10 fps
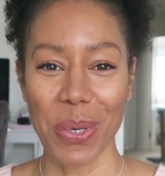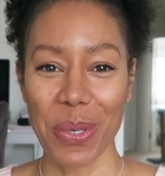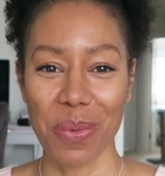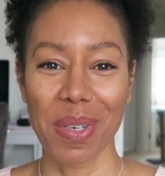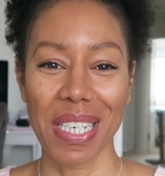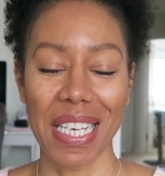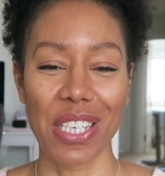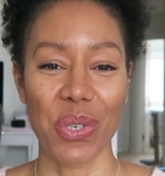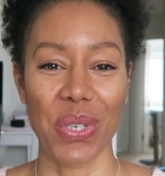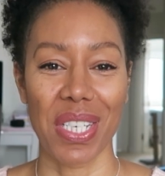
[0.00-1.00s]
it was really
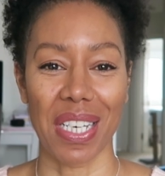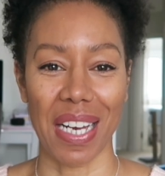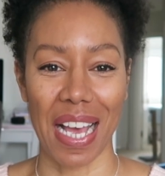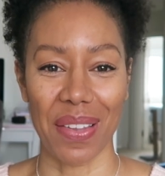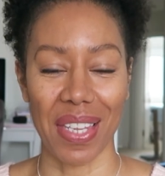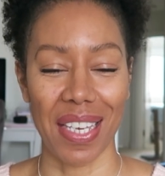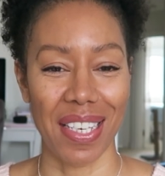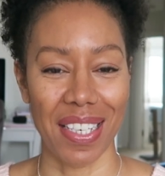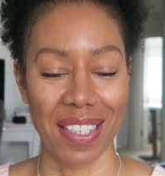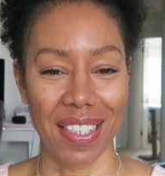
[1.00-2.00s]
interesting how they
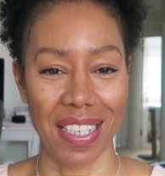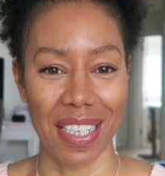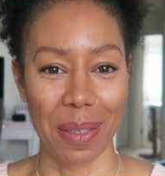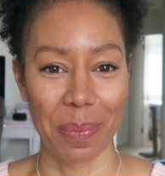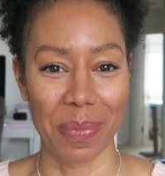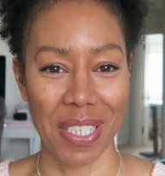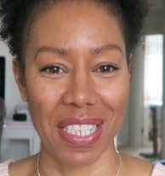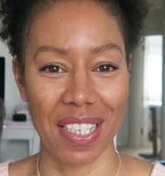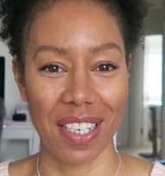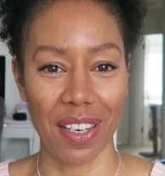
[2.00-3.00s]
can
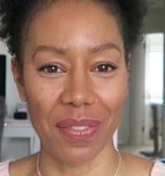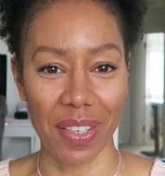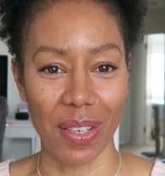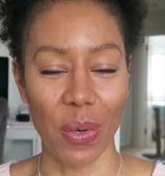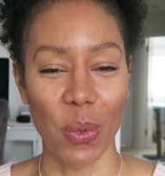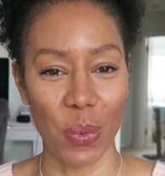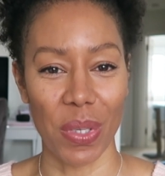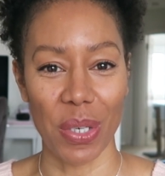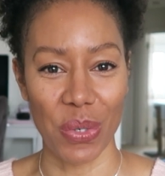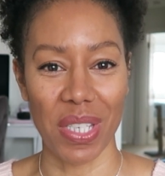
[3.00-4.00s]
discover all
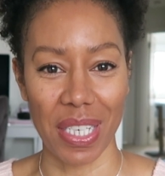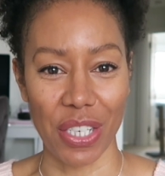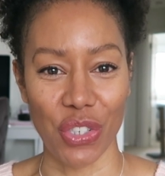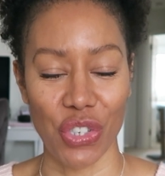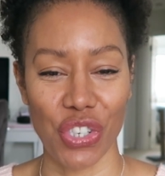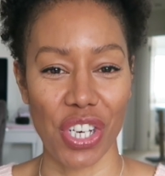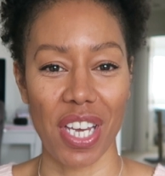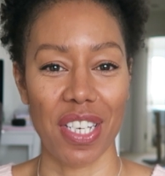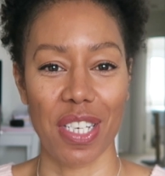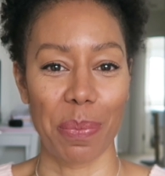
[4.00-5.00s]
those things
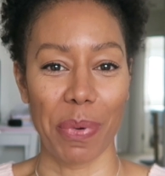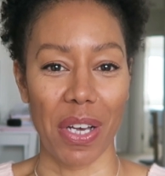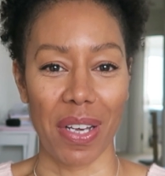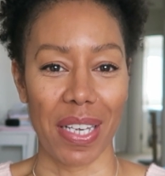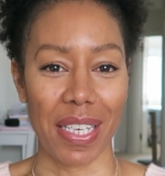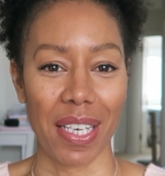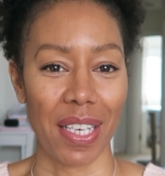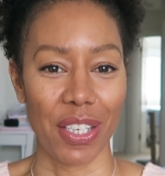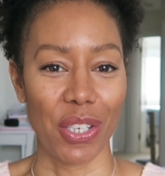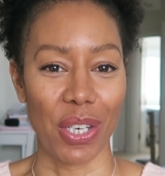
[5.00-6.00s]
just by,
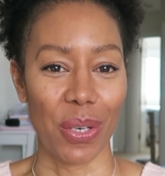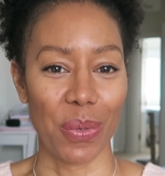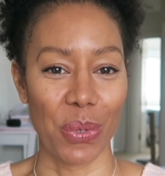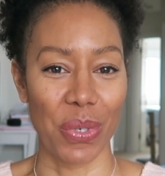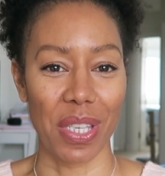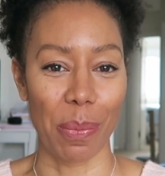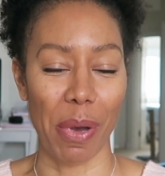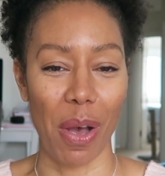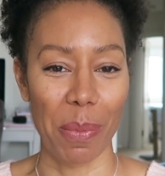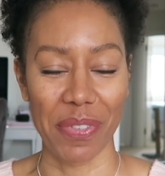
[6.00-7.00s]
you know, using the
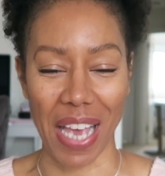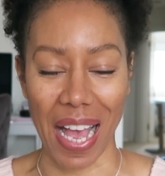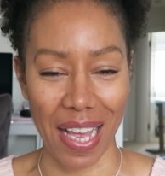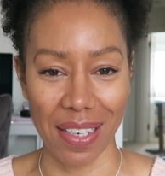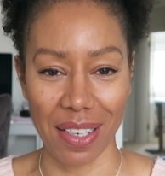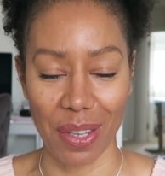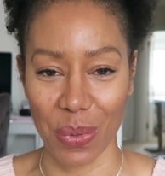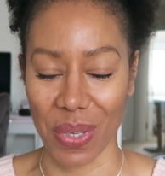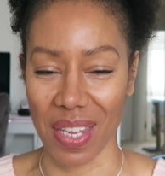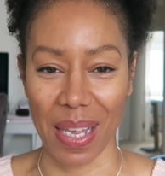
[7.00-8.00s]
palm of your hand. I
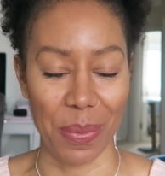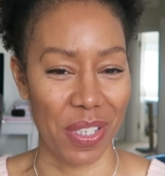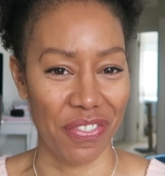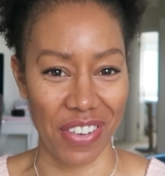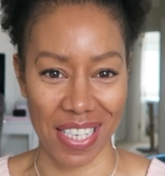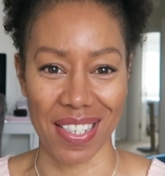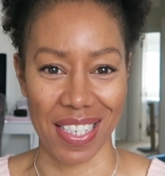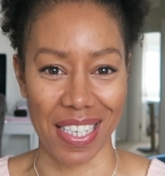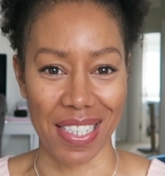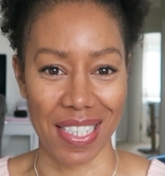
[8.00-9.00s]
thought that was
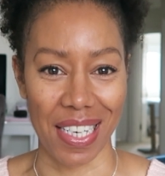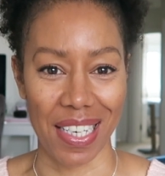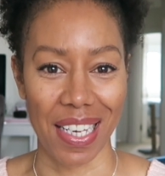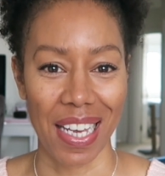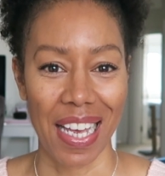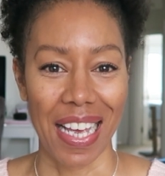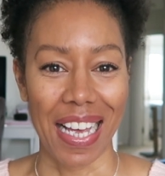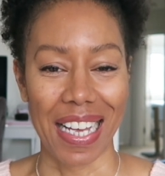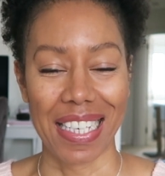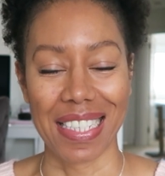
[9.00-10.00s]
fascinating.
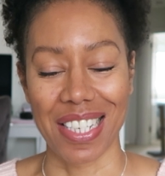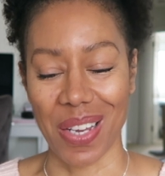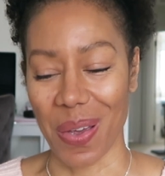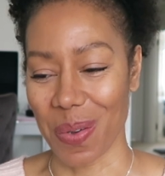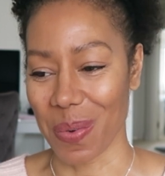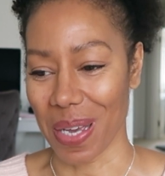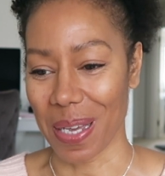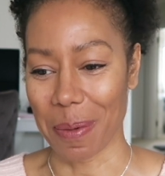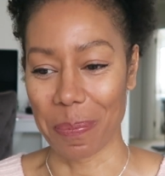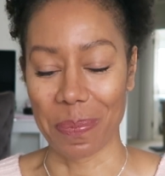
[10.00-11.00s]
And so
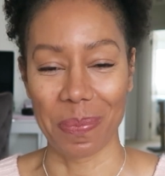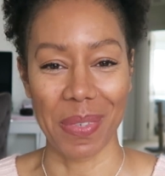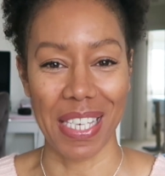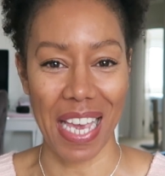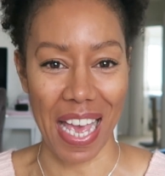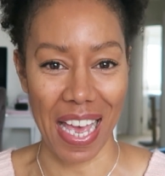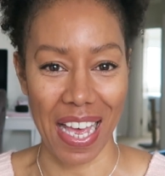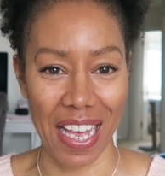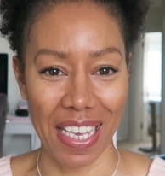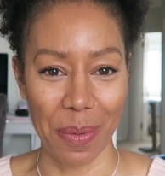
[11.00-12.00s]

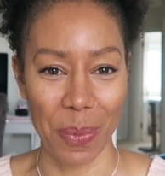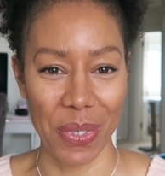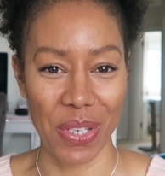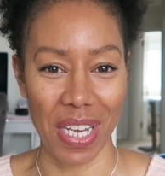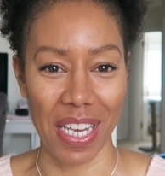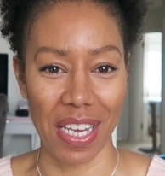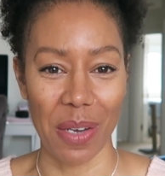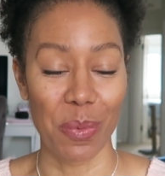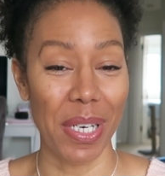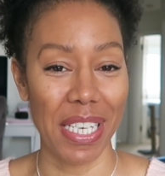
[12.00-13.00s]
yeah, it was
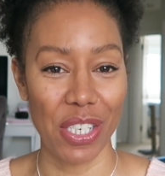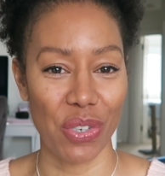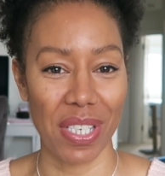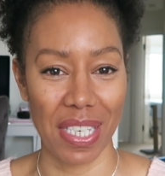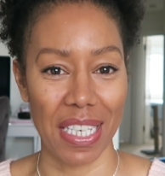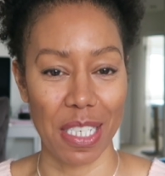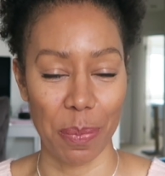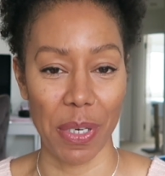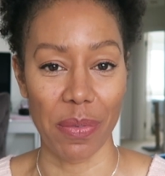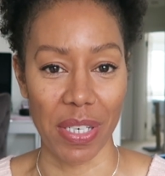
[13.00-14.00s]
a really interesting
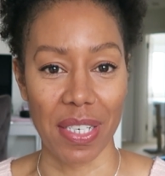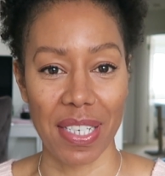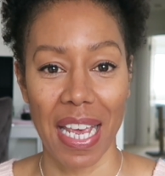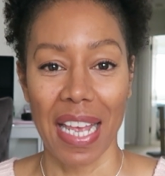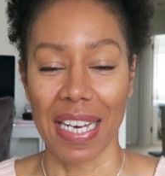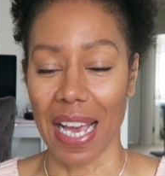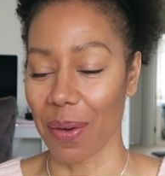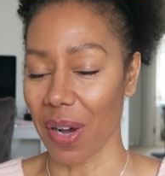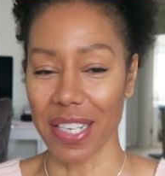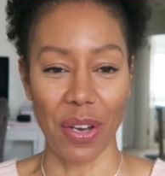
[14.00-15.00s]
experience.
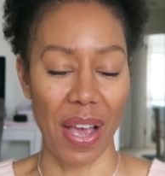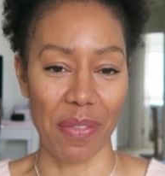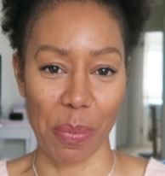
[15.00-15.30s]
Now, I don't have a